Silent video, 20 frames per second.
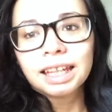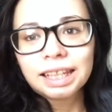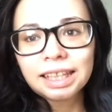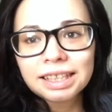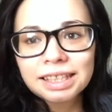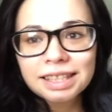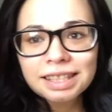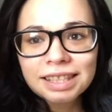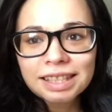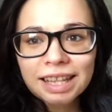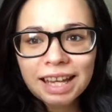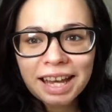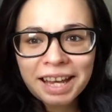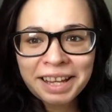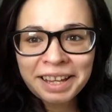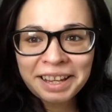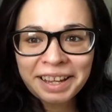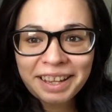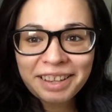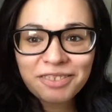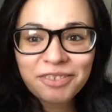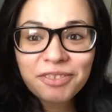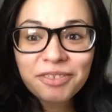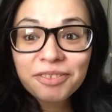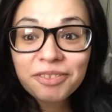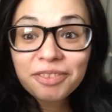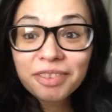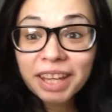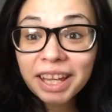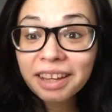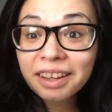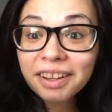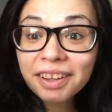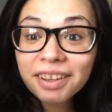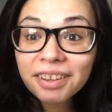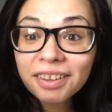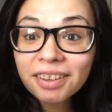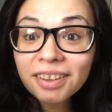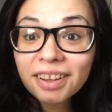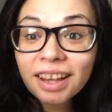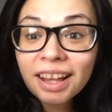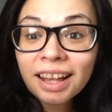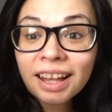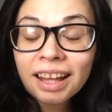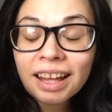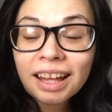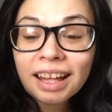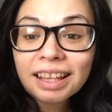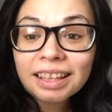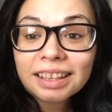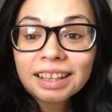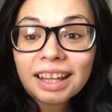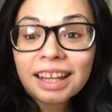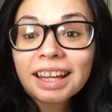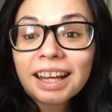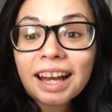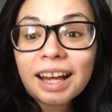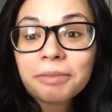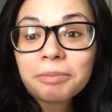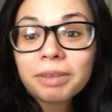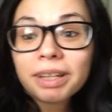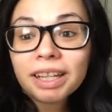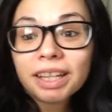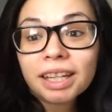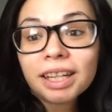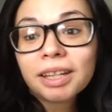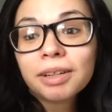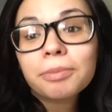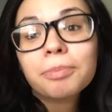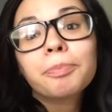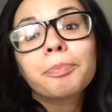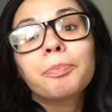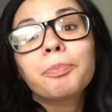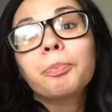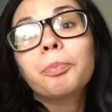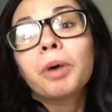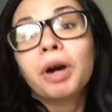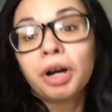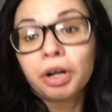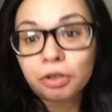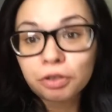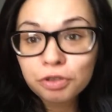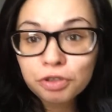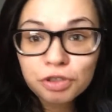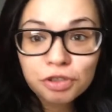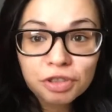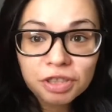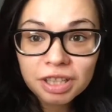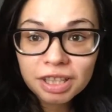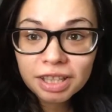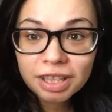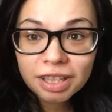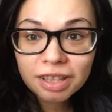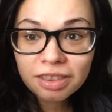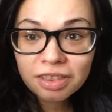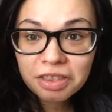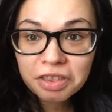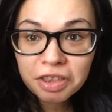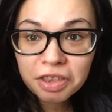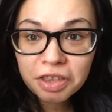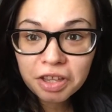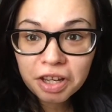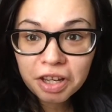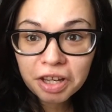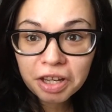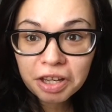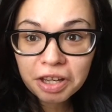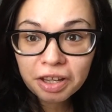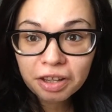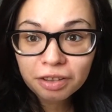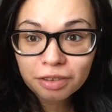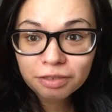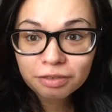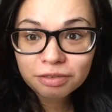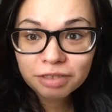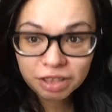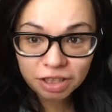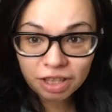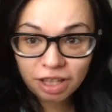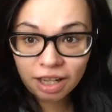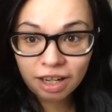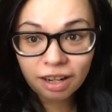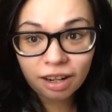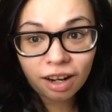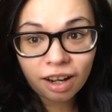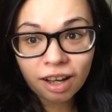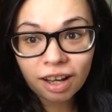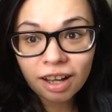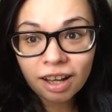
is I feel like I'm getting punched in the vagina.